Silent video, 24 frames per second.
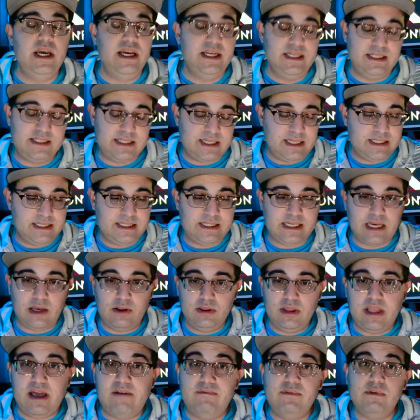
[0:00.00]
It's going to sound
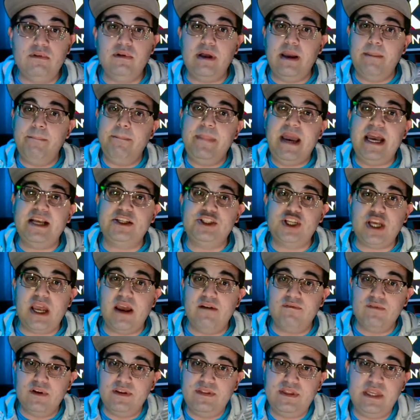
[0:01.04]
level and match
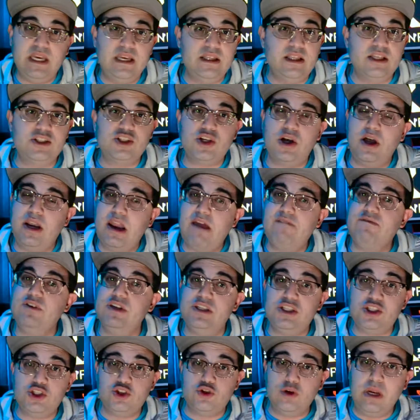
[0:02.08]
everything that's on every
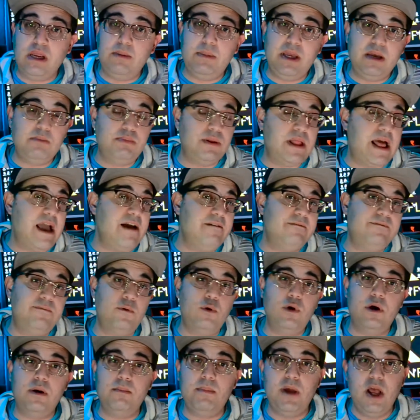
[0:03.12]
streaming
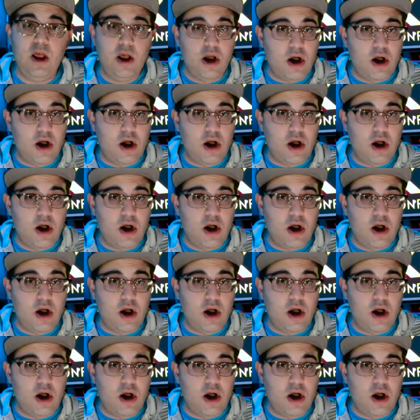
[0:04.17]
platform,